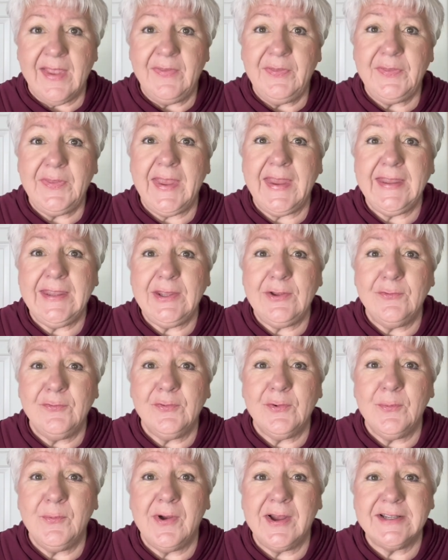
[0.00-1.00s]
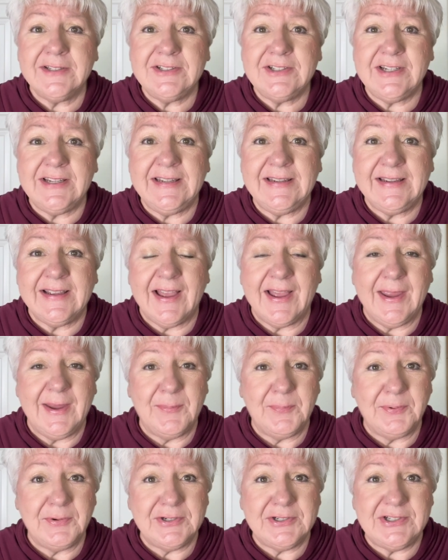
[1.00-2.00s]
thank you for watching. I
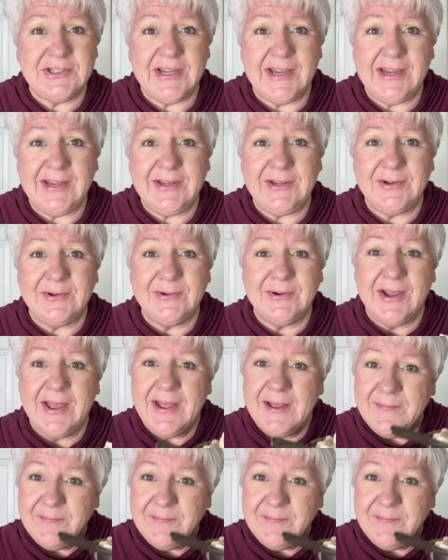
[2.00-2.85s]
appreciate you